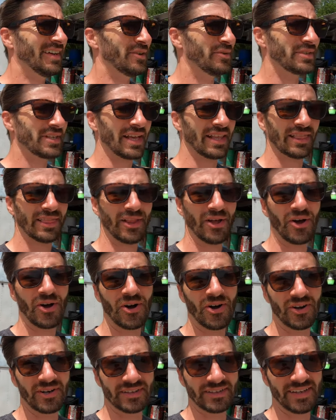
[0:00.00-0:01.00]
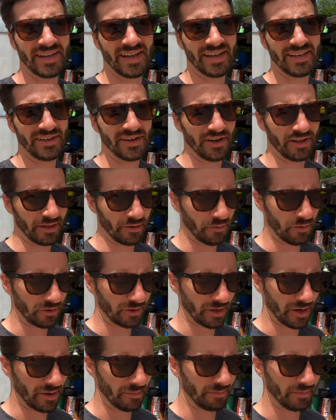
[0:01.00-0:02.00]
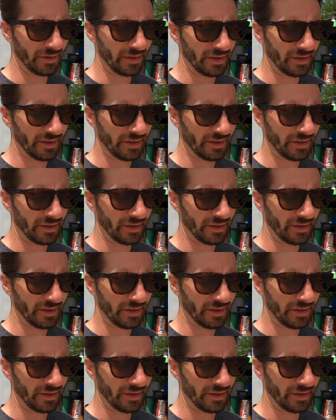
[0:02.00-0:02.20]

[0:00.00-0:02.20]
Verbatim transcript: it was a long day, y'all. I woke up,